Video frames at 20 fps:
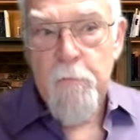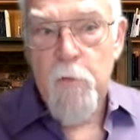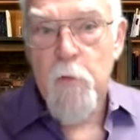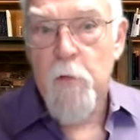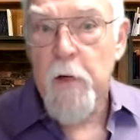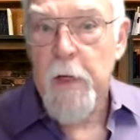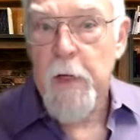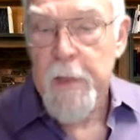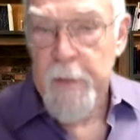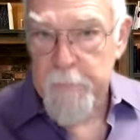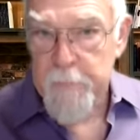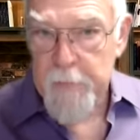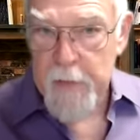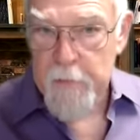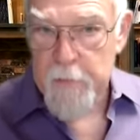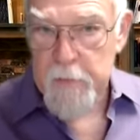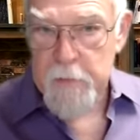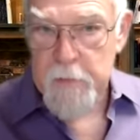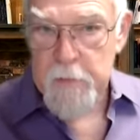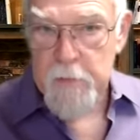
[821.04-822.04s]
for an
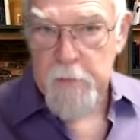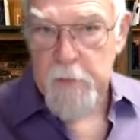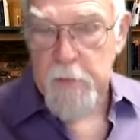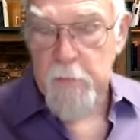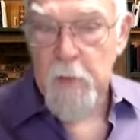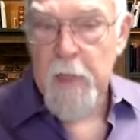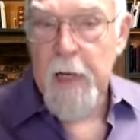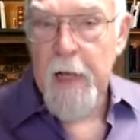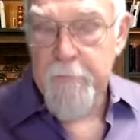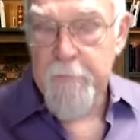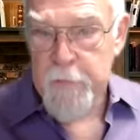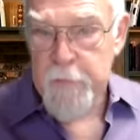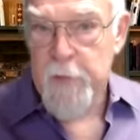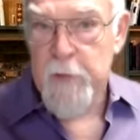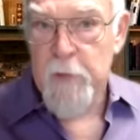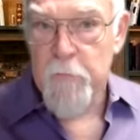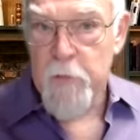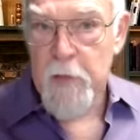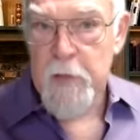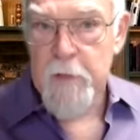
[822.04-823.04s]
imbalance. It would have
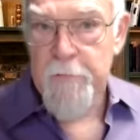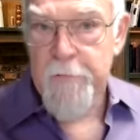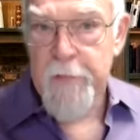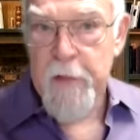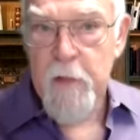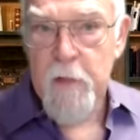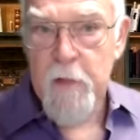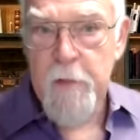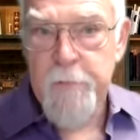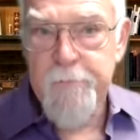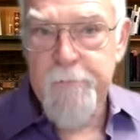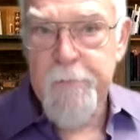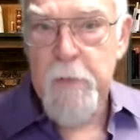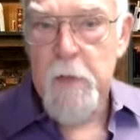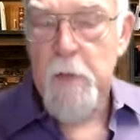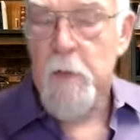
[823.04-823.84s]
to then rectify it all.